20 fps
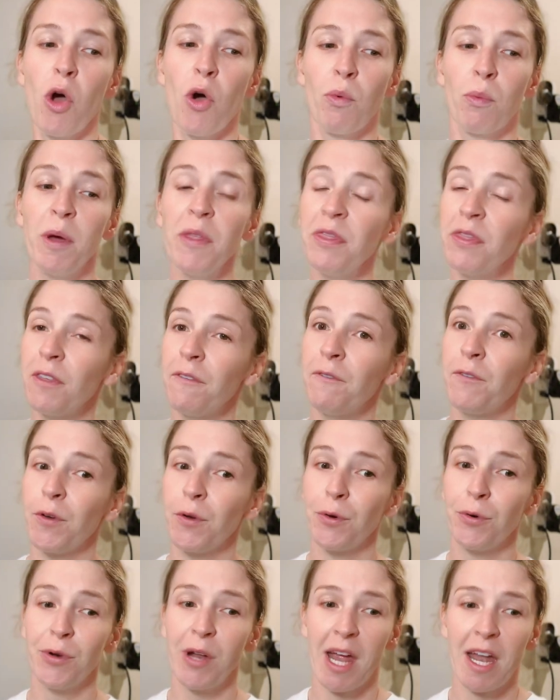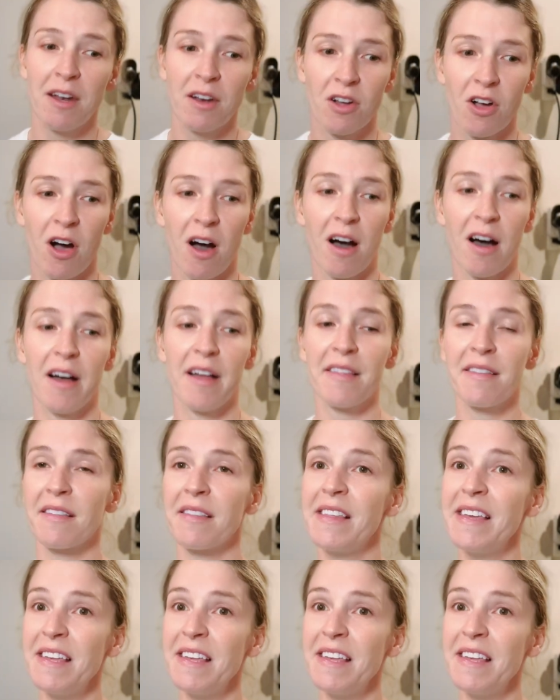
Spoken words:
with the food and cause the